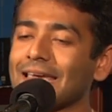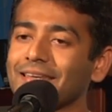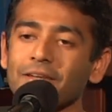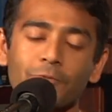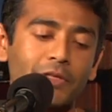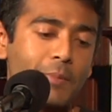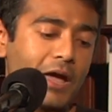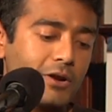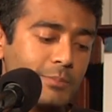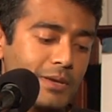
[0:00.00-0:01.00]
It didn't really
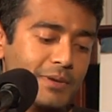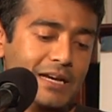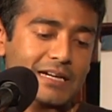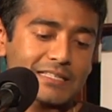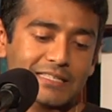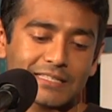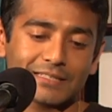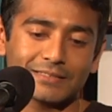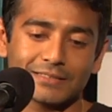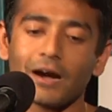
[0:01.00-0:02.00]
matter to me because,
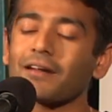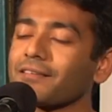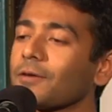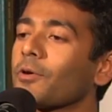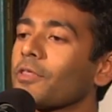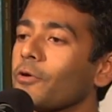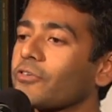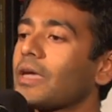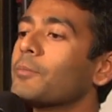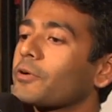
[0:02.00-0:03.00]
honestly, one of
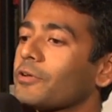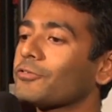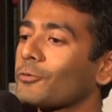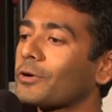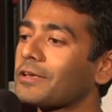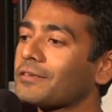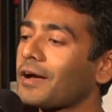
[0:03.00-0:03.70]
those immigrant stories.